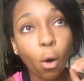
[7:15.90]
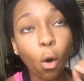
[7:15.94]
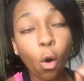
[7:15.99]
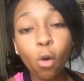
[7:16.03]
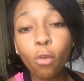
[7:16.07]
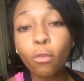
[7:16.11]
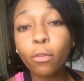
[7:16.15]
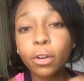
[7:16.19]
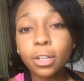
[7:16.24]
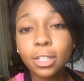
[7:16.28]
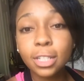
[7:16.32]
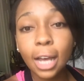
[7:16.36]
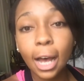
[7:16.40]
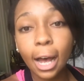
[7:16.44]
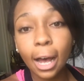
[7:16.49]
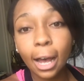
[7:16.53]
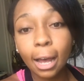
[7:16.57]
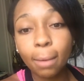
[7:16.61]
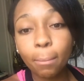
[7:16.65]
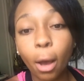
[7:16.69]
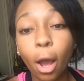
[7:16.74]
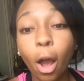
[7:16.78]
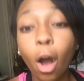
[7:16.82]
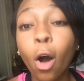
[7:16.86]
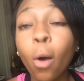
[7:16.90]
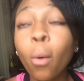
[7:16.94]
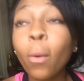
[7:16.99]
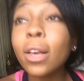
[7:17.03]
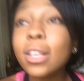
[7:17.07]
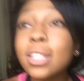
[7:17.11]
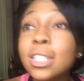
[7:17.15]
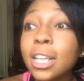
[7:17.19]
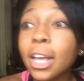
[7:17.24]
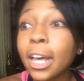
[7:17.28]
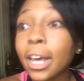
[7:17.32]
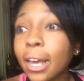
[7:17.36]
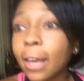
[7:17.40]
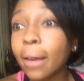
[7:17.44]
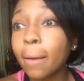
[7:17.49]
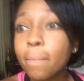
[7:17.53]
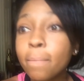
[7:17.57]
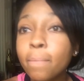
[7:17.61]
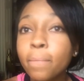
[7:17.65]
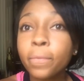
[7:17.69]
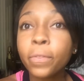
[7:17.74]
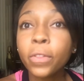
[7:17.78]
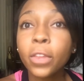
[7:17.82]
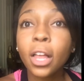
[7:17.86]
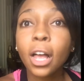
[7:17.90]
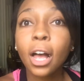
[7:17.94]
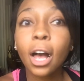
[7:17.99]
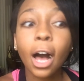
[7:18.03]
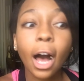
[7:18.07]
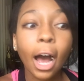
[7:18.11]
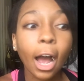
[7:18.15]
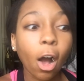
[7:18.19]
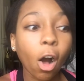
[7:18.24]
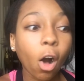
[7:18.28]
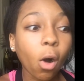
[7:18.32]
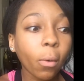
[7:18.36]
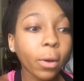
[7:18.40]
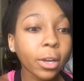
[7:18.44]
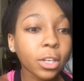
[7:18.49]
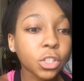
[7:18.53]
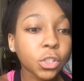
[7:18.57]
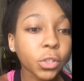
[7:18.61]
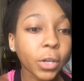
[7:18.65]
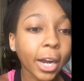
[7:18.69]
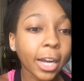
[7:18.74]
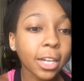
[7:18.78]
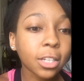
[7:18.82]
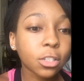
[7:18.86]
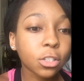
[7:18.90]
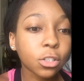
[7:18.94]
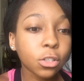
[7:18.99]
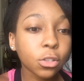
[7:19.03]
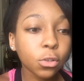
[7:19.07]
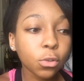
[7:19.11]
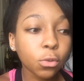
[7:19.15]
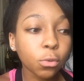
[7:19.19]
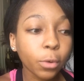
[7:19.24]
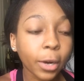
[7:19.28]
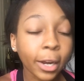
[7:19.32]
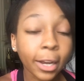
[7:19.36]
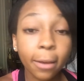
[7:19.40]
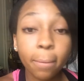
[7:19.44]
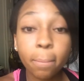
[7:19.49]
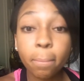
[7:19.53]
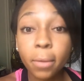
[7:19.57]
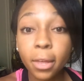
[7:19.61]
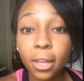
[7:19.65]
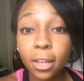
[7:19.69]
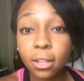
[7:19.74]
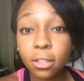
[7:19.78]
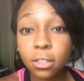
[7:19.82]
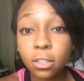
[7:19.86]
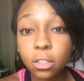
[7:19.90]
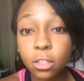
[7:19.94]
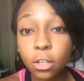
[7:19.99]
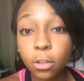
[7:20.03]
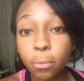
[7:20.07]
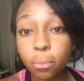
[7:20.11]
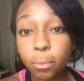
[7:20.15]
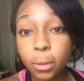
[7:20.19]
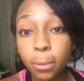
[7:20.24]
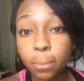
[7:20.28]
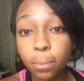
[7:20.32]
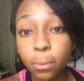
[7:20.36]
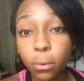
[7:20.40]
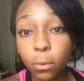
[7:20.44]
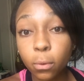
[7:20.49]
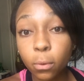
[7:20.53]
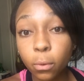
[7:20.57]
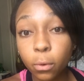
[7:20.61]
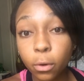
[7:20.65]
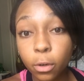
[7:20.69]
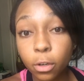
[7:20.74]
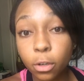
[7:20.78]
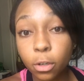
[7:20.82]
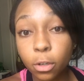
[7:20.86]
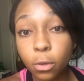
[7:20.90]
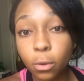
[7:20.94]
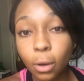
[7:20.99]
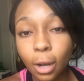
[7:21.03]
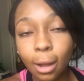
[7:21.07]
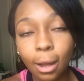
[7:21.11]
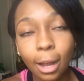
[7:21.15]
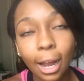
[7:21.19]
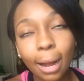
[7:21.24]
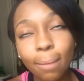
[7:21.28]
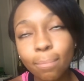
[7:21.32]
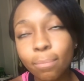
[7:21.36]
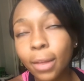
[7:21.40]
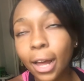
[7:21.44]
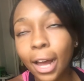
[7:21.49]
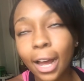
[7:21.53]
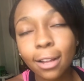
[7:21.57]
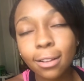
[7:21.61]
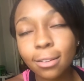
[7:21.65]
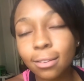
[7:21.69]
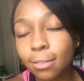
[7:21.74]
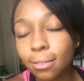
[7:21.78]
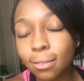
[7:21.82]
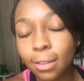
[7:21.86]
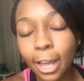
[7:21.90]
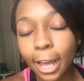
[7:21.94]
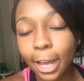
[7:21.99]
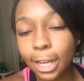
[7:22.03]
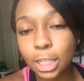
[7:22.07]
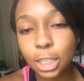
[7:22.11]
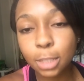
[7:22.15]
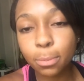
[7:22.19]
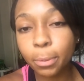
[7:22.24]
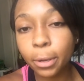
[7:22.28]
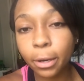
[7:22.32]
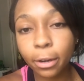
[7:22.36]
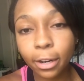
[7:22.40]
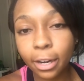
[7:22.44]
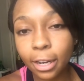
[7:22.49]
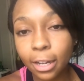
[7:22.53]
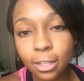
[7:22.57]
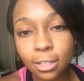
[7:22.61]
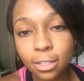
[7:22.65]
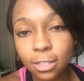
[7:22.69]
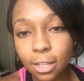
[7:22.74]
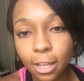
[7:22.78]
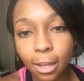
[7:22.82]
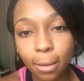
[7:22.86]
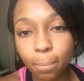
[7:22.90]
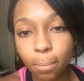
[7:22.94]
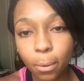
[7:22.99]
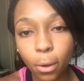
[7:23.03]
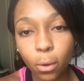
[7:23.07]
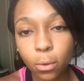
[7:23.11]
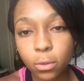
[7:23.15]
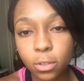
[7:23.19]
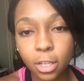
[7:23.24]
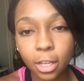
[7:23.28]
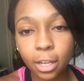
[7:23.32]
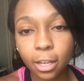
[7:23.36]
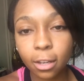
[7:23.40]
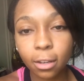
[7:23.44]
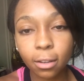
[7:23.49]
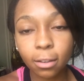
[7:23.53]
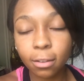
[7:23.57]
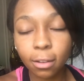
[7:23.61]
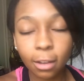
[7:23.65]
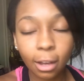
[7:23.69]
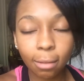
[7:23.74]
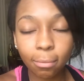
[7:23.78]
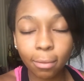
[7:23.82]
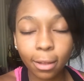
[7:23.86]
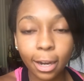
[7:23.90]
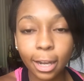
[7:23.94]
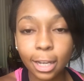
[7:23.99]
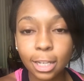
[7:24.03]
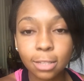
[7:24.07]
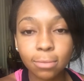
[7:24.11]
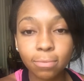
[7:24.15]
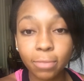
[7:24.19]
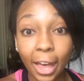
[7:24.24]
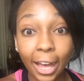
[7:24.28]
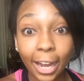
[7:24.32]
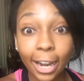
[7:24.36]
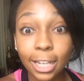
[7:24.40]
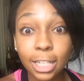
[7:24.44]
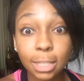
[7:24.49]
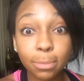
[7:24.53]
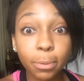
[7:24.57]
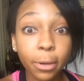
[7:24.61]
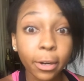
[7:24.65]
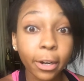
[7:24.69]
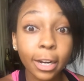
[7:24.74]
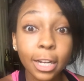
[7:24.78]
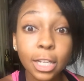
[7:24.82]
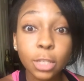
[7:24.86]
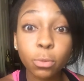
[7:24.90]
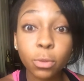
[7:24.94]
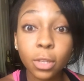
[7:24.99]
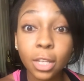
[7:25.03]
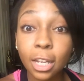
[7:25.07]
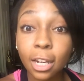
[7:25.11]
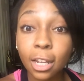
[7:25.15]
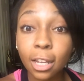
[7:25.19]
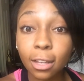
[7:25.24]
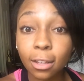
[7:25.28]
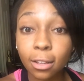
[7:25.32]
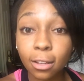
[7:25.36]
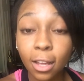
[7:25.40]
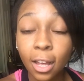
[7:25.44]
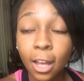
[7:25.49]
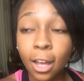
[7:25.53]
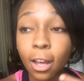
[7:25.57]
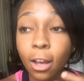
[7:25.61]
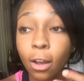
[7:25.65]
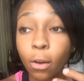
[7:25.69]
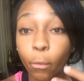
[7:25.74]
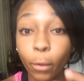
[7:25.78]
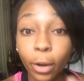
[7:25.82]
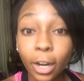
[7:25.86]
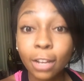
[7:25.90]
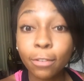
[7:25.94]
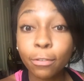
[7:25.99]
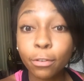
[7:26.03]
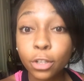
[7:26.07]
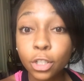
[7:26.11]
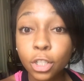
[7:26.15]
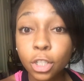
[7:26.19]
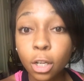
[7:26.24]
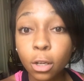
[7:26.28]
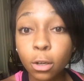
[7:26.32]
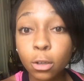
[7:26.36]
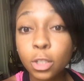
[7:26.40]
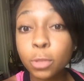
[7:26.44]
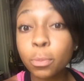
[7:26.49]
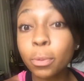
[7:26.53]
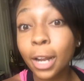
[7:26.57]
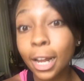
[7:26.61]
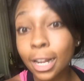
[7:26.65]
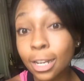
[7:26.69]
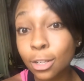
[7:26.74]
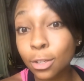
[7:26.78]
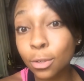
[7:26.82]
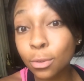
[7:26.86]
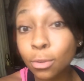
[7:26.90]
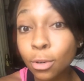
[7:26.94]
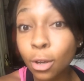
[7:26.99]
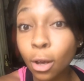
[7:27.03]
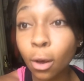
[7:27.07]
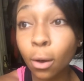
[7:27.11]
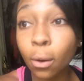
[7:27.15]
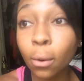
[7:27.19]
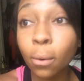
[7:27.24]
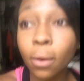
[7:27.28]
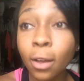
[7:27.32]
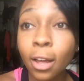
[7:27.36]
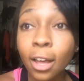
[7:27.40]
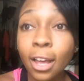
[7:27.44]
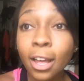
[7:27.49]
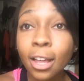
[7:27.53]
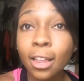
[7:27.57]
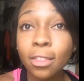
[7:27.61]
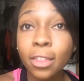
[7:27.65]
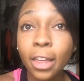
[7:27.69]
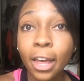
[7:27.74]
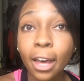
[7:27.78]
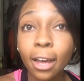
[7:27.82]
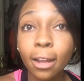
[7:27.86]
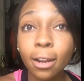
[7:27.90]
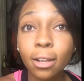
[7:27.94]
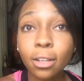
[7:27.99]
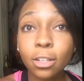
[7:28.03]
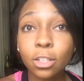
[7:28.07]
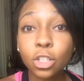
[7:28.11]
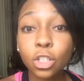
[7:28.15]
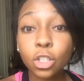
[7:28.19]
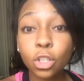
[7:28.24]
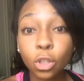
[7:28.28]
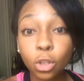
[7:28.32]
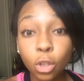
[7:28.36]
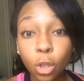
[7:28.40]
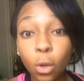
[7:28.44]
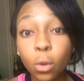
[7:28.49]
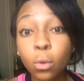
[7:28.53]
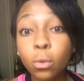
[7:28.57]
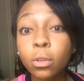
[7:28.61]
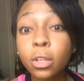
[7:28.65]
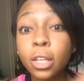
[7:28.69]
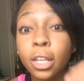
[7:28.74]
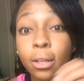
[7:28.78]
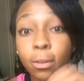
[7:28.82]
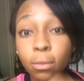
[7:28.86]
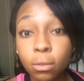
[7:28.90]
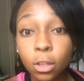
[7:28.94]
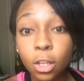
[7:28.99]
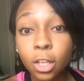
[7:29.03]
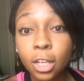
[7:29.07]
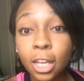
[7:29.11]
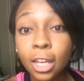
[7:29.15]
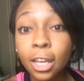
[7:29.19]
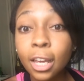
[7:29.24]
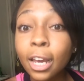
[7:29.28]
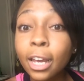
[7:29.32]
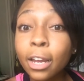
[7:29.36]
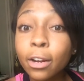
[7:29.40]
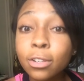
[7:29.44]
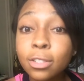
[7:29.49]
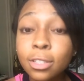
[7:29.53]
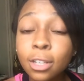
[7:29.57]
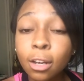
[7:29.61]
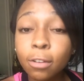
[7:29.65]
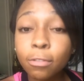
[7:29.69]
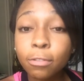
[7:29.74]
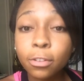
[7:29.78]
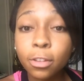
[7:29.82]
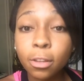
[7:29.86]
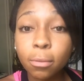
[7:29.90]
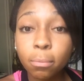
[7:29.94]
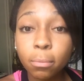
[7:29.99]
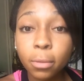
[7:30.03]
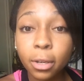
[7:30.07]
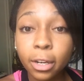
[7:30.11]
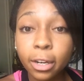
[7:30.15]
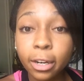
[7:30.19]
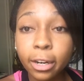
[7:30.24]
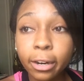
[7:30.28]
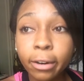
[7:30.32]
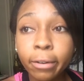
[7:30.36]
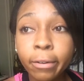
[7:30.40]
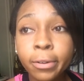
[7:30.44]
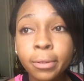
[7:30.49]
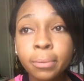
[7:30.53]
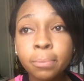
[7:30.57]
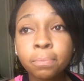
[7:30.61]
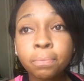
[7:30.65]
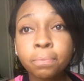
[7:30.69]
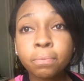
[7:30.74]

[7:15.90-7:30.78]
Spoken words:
Over time, I always try to recommend to the people who are new. I'm not experienced at posing. I'm not that experienced with getting ready for shows, but I do know that slowly looking at yourself in the mirror,